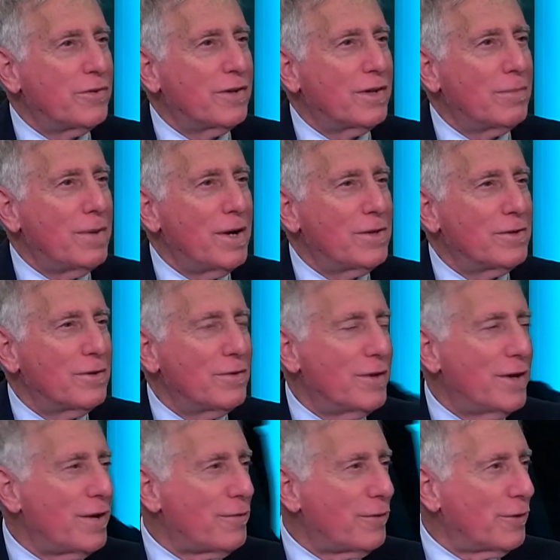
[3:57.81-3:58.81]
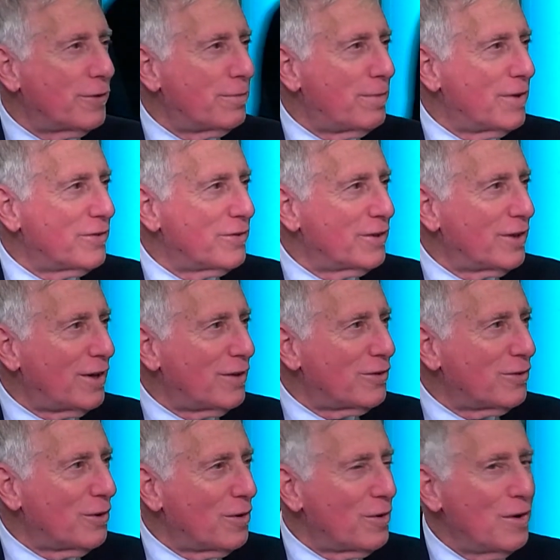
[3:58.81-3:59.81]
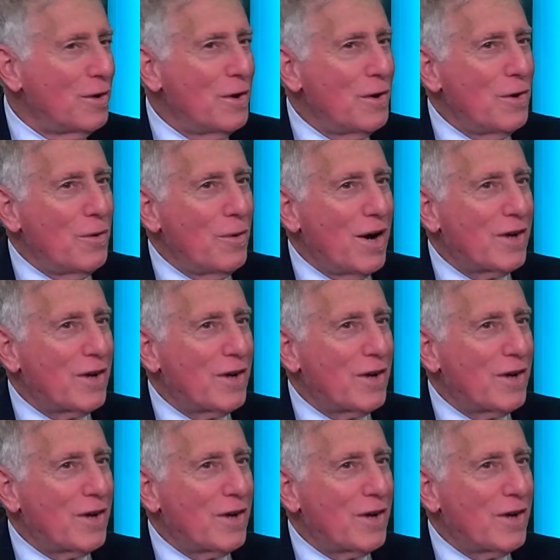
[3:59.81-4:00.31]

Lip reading: the commander of the Air Force Base in Chatzor, who